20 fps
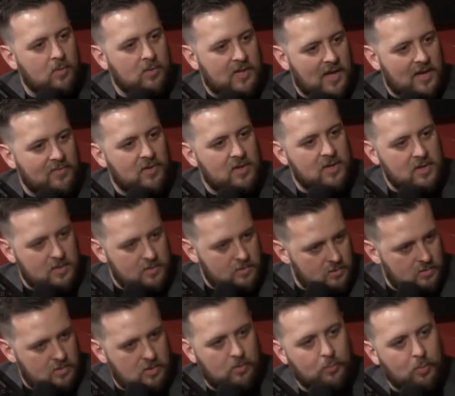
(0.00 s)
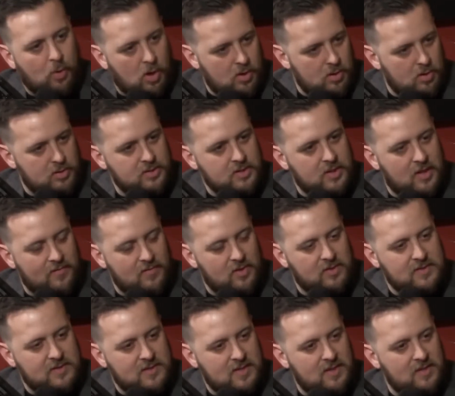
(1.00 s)
Kevin and your partners, Kevin
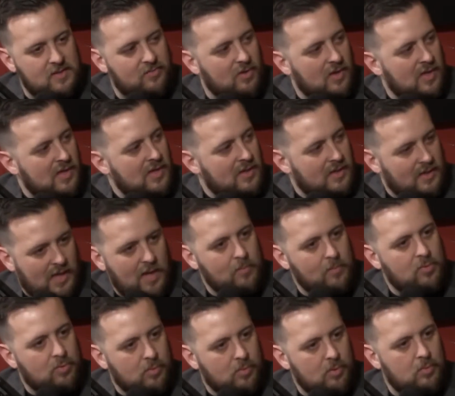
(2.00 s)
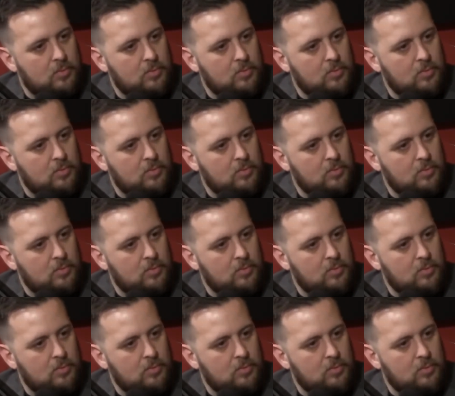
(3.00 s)
and Steve, came through.